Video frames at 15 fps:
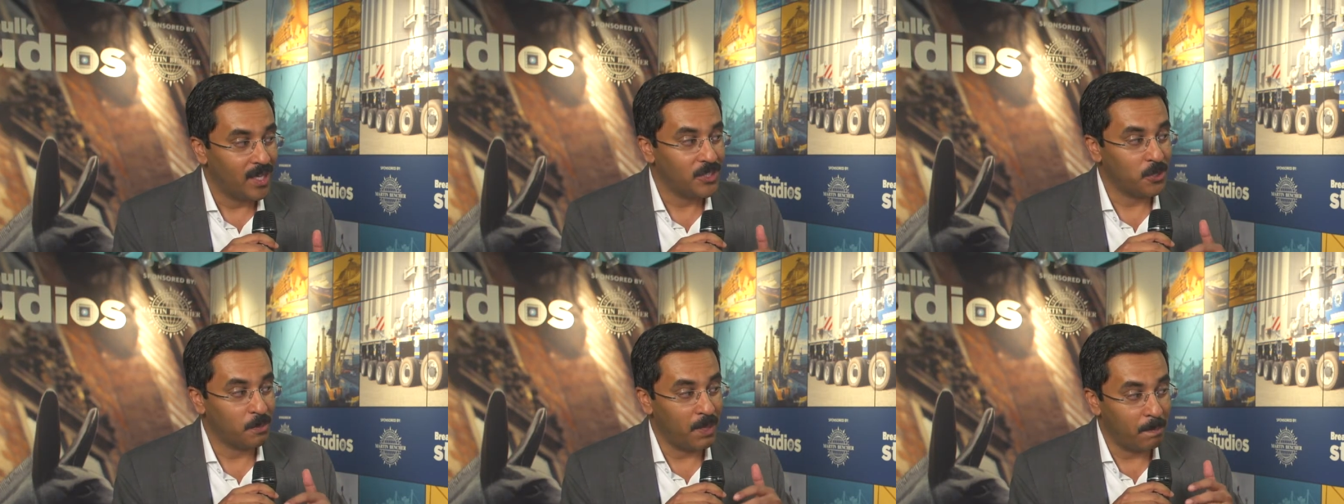
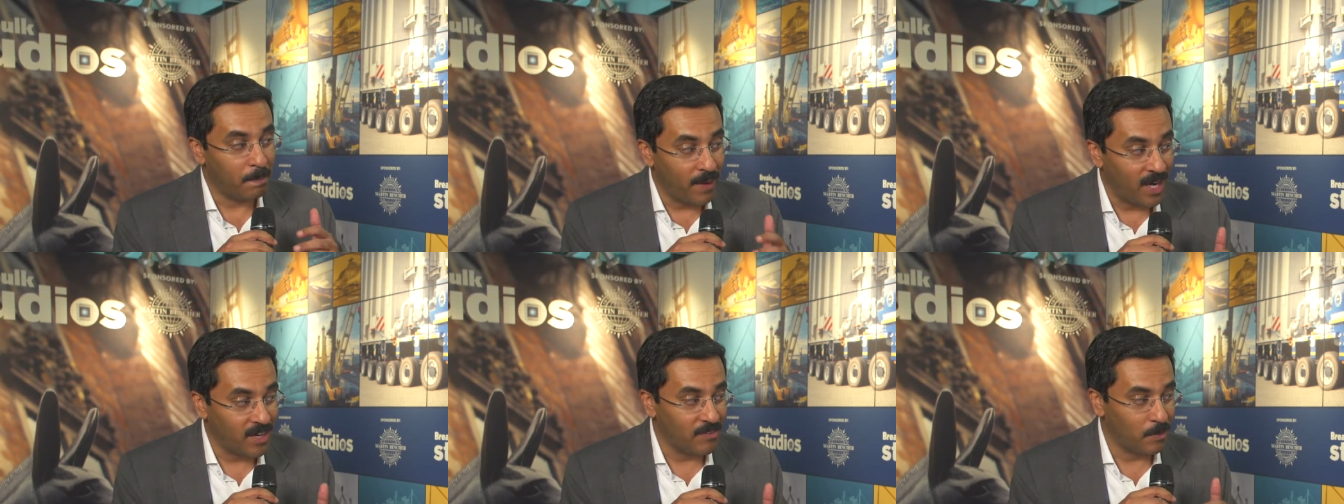to be
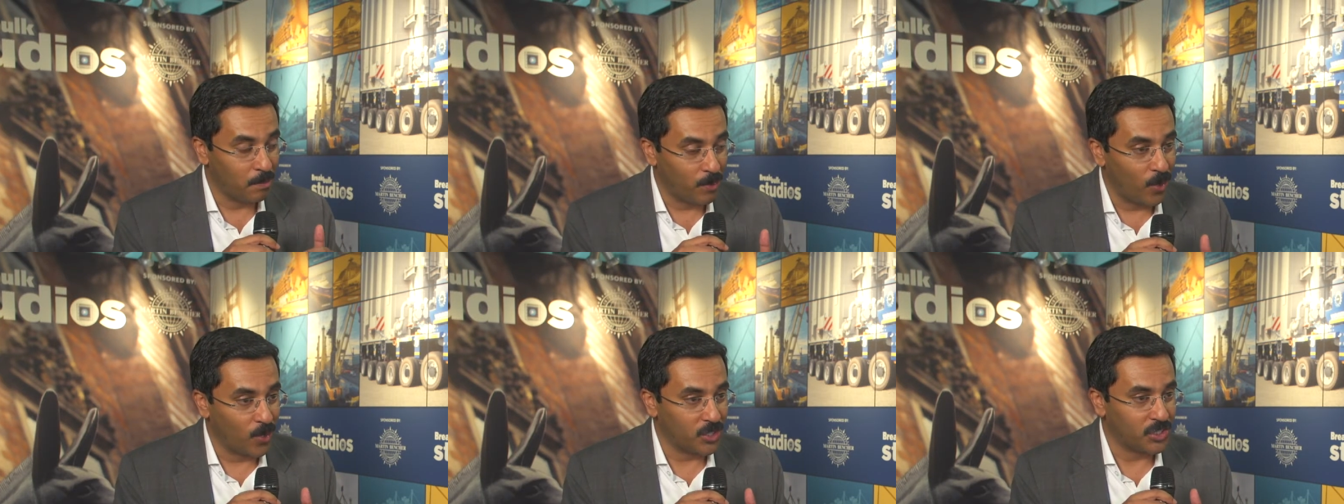part of the
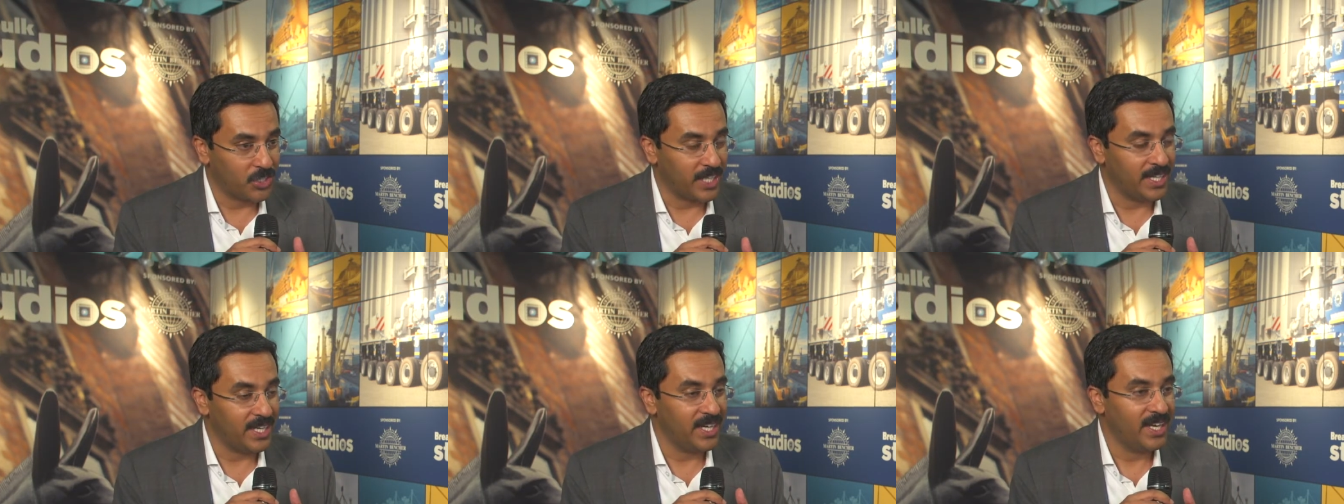
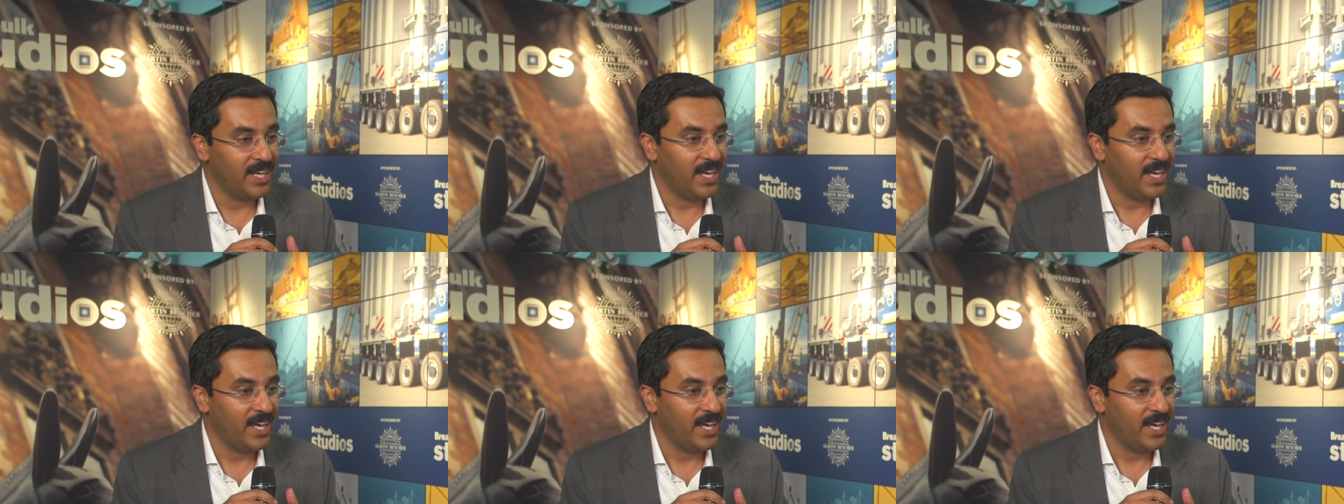blockchain,